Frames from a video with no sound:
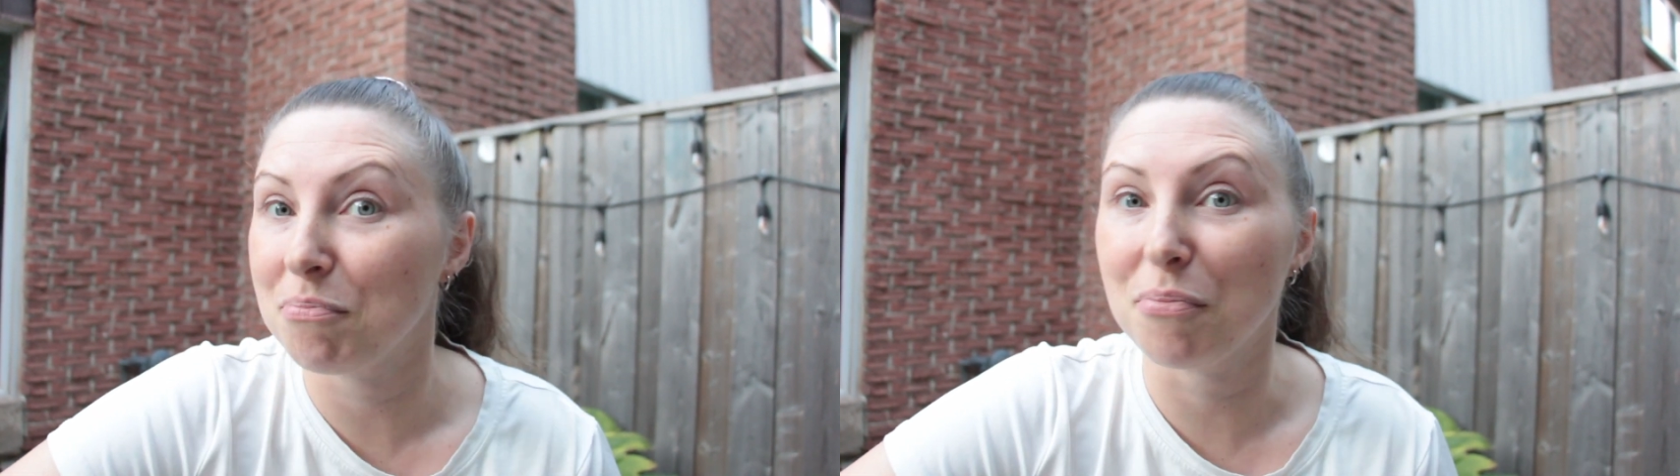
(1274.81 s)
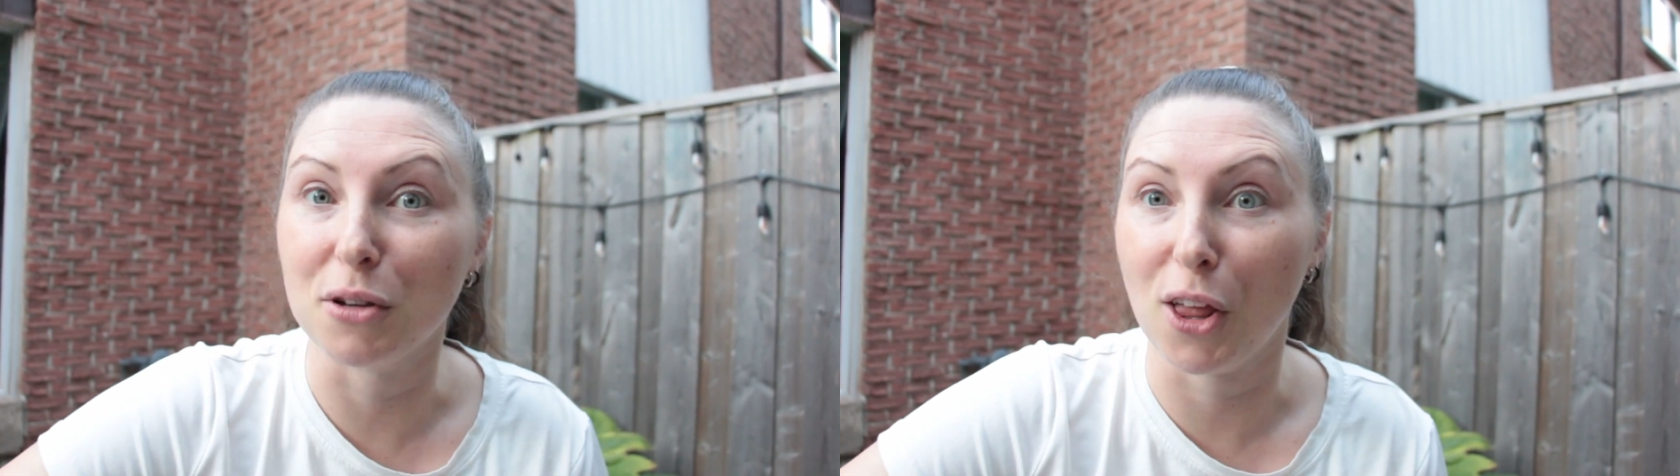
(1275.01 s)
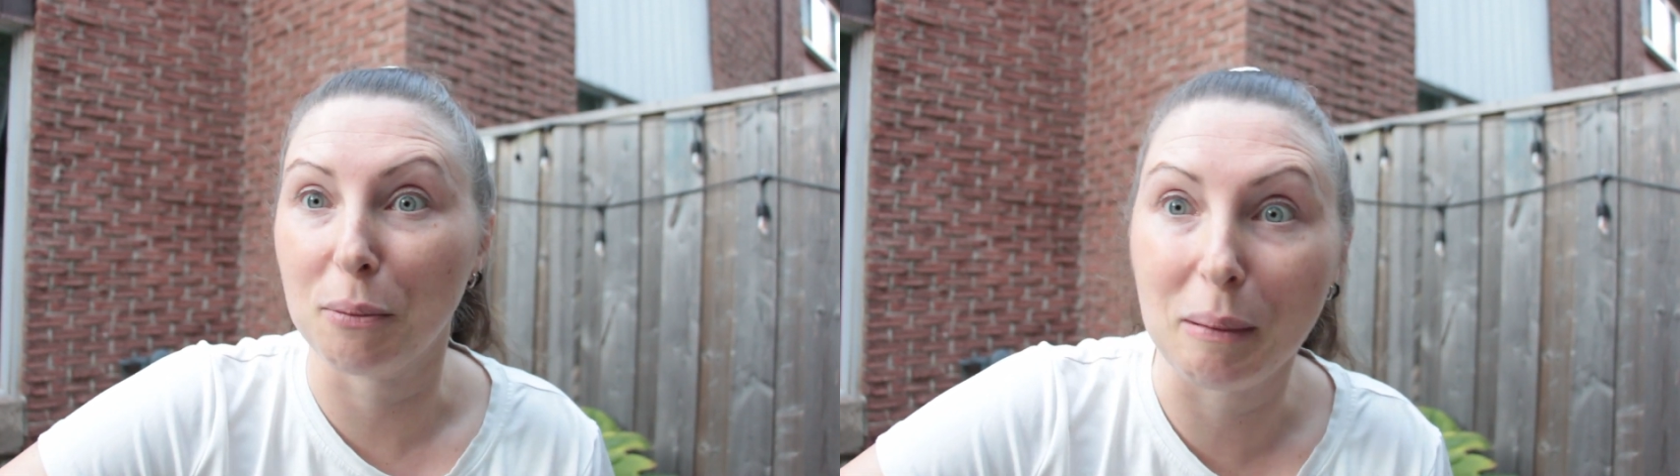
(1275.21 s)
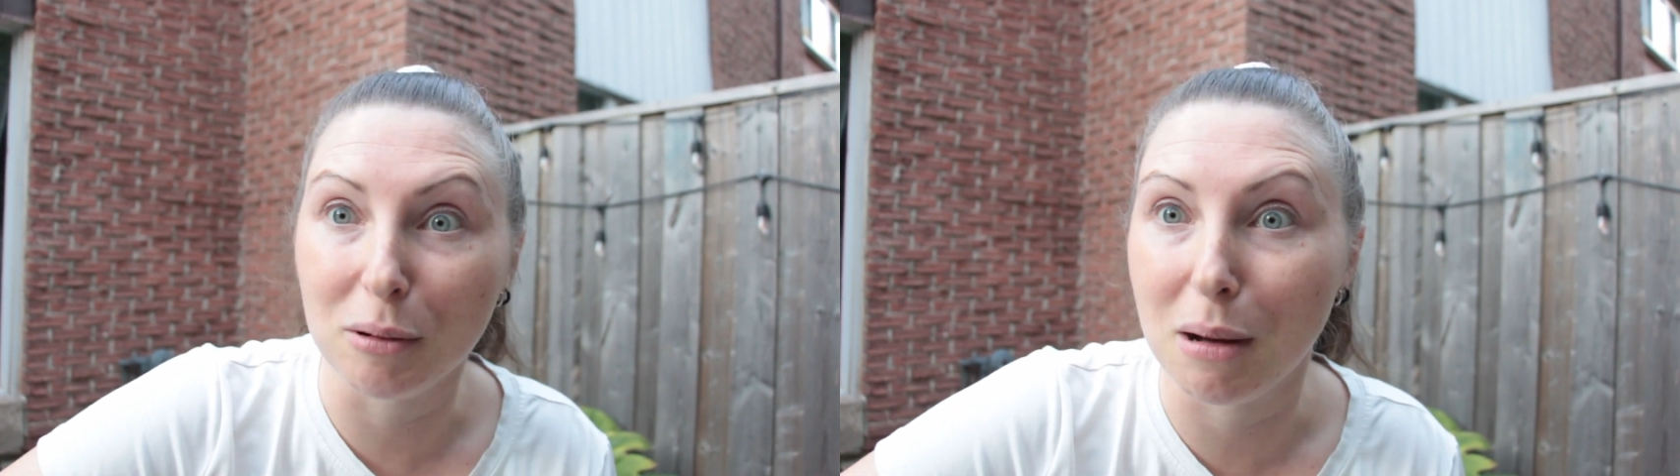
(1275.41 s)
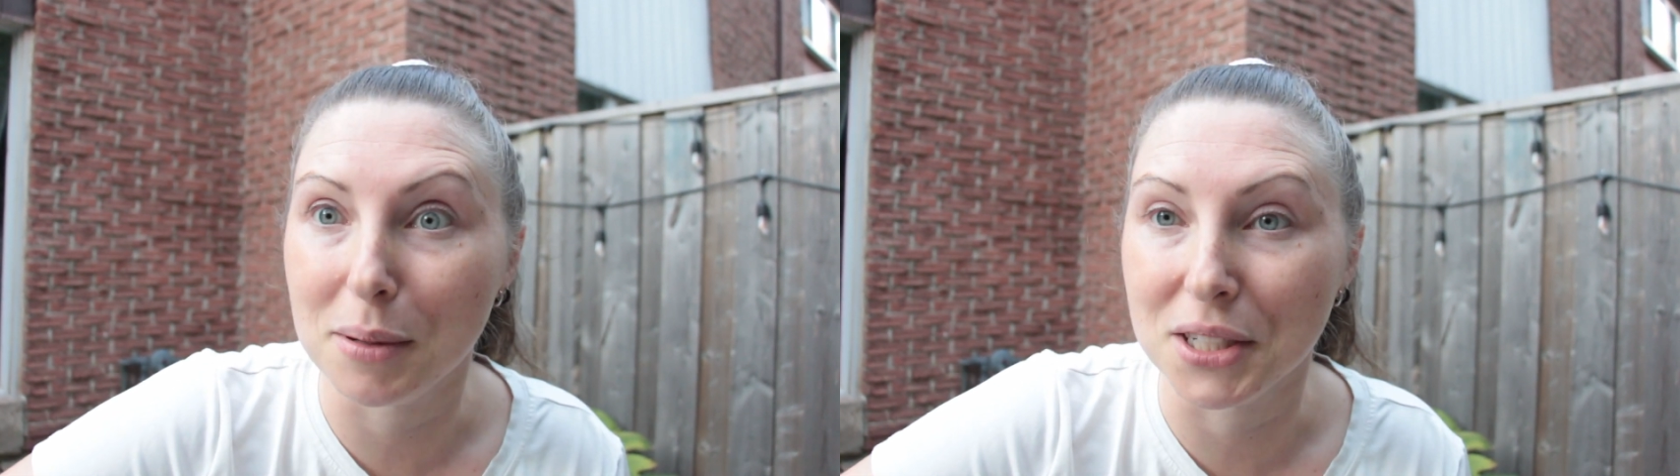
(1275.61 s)
there's other people in
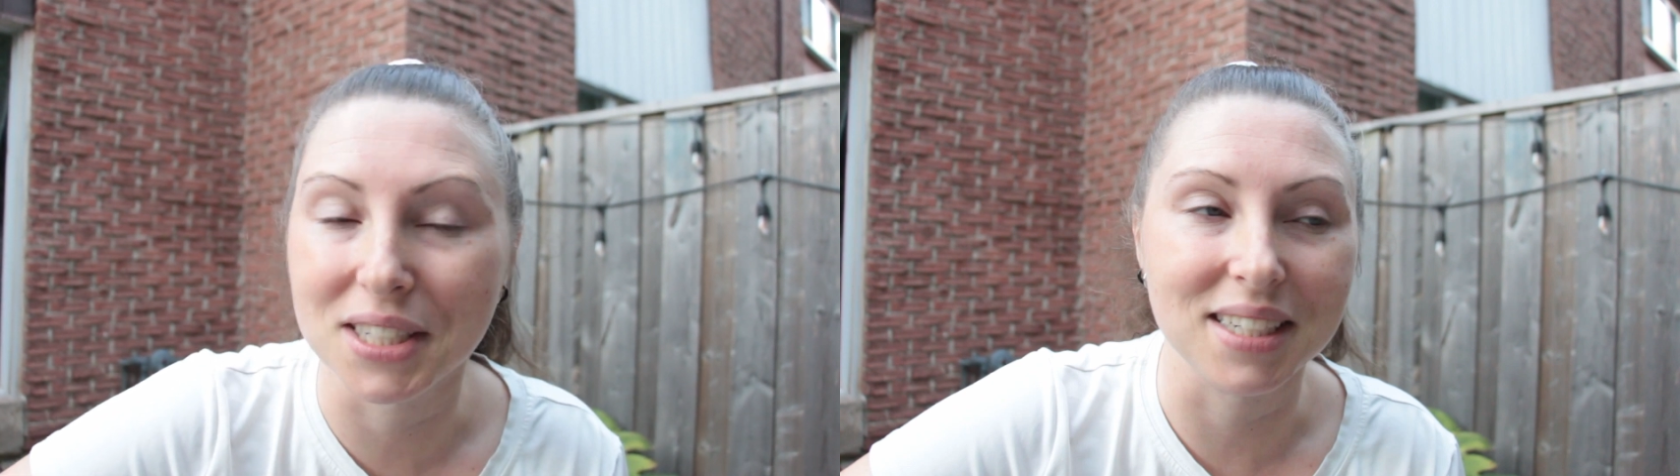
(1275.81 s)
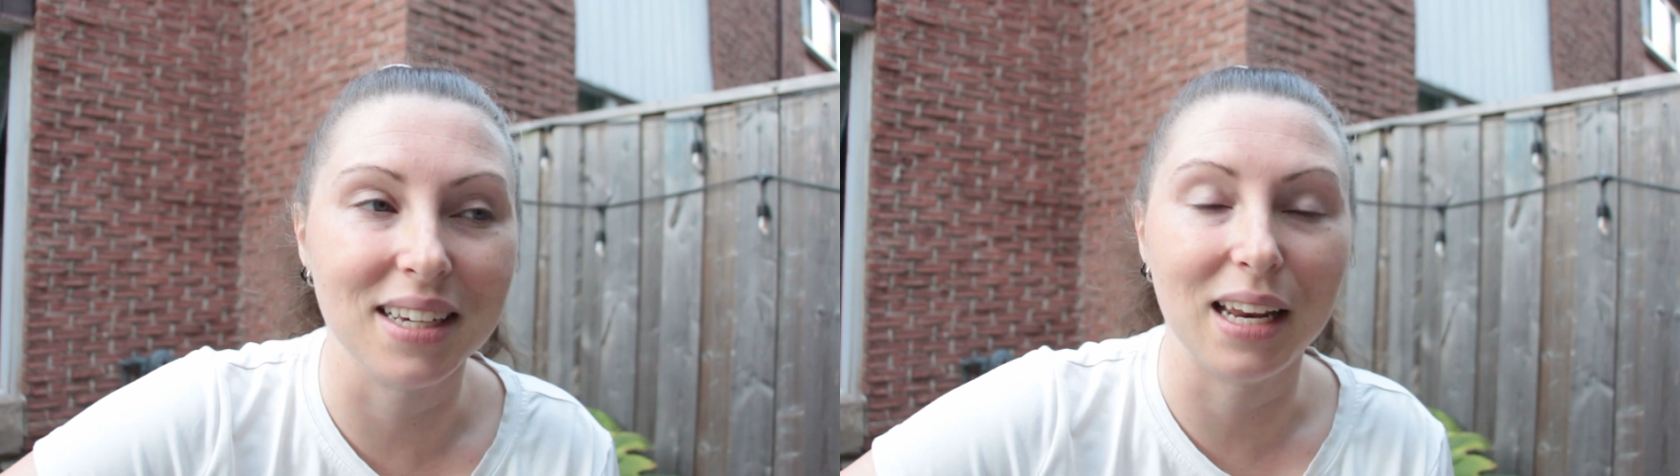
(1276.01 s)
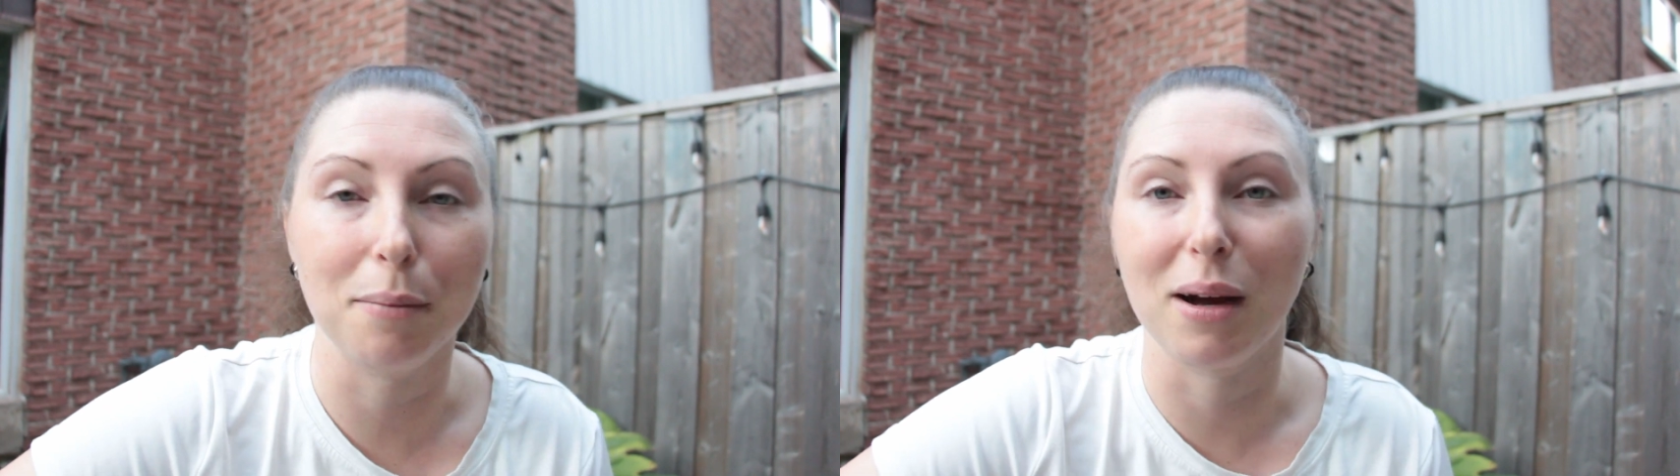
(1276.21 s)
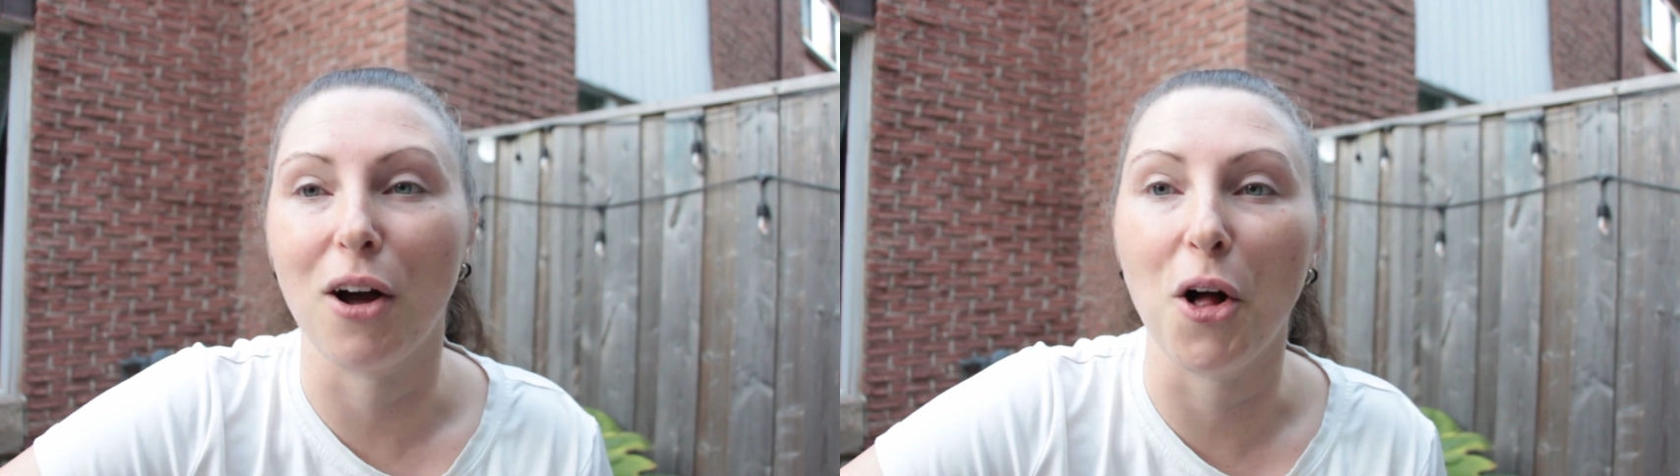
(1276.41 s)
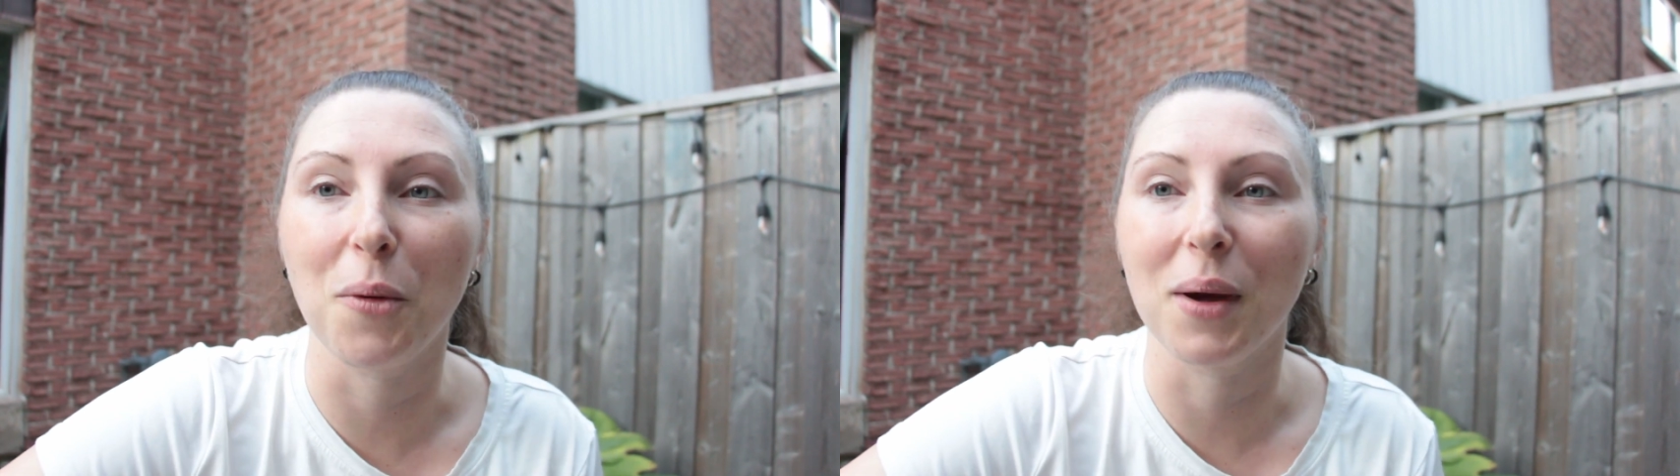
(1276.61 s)
my building and in my
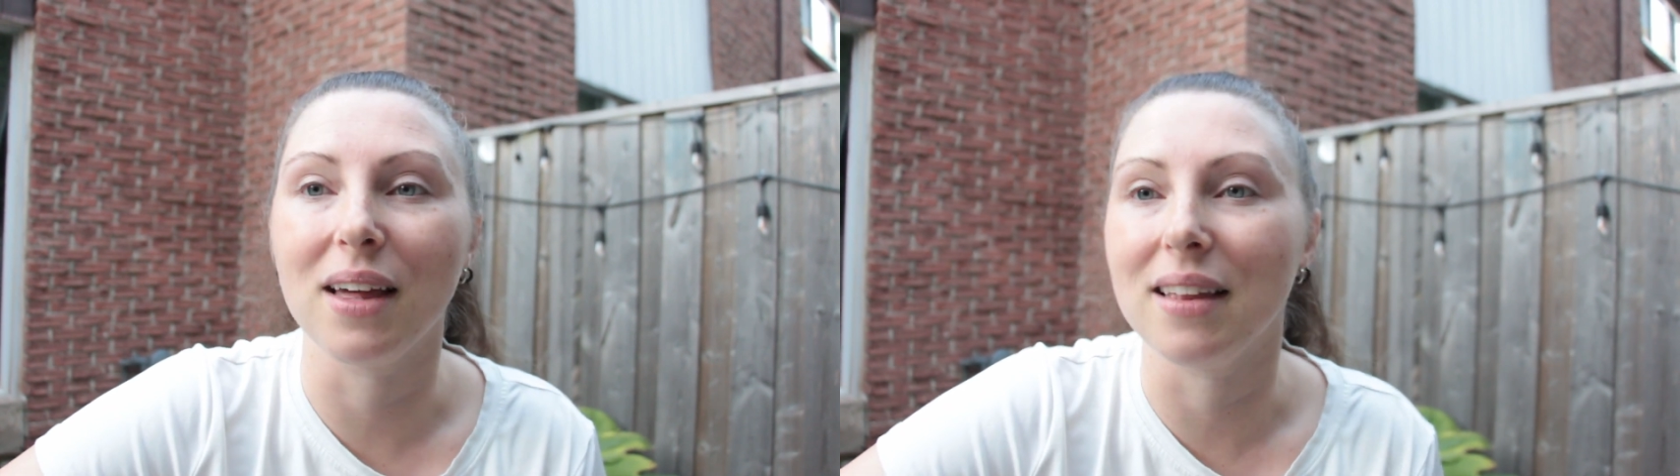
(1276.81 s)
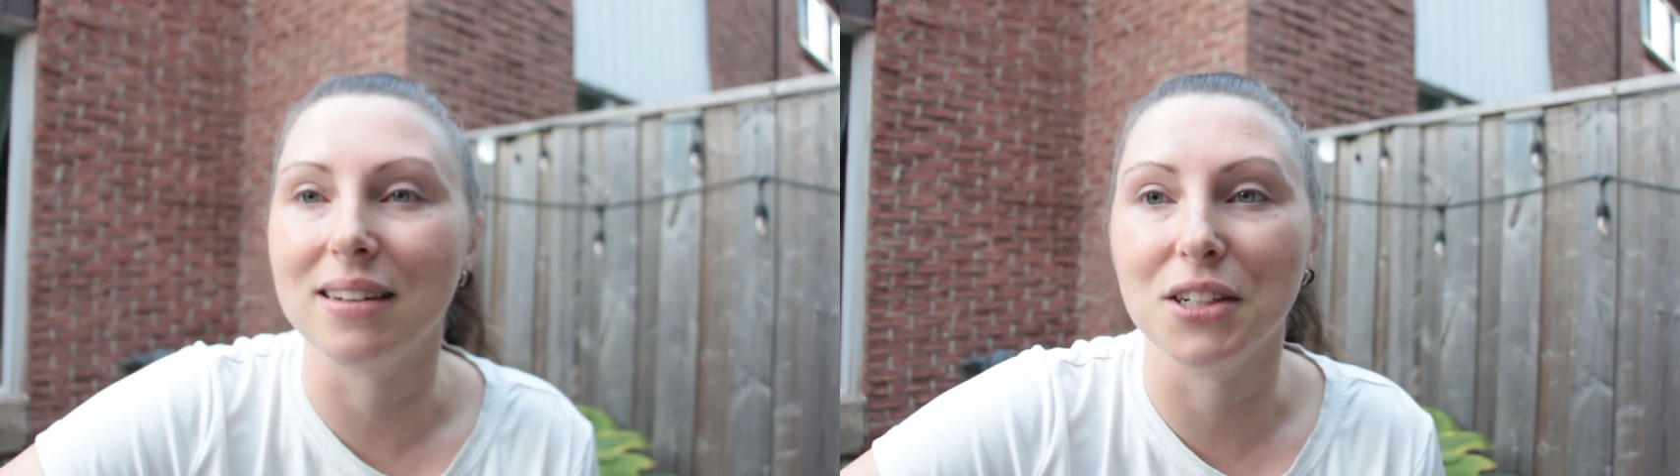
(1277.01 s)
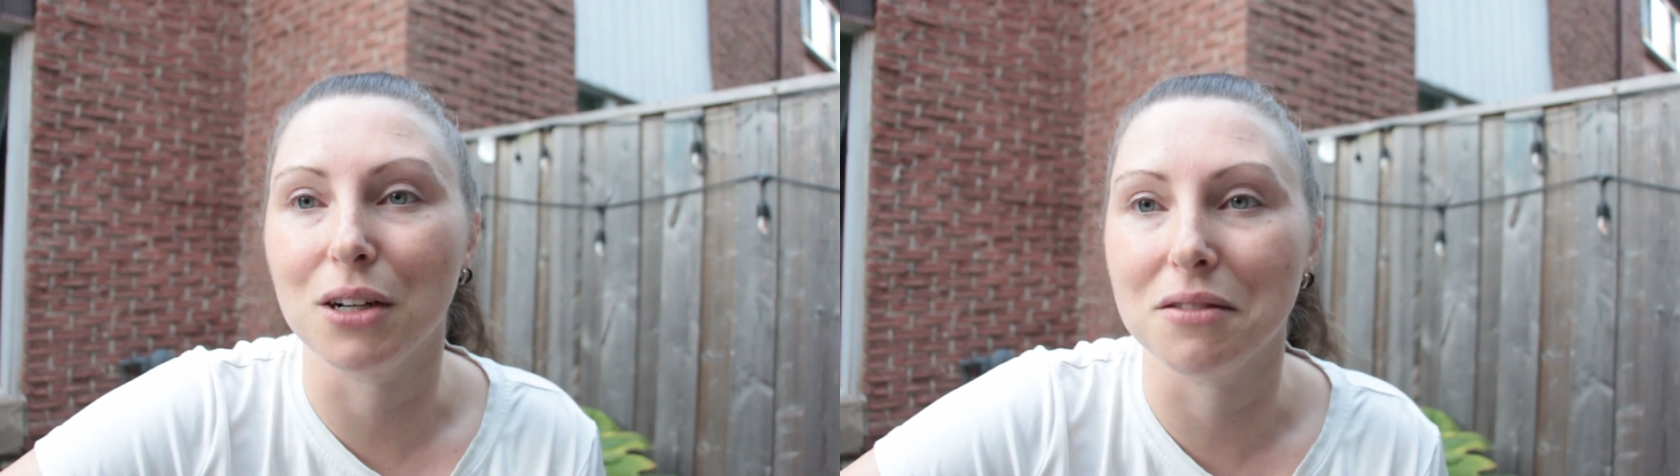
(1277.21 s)
hallway that, you know,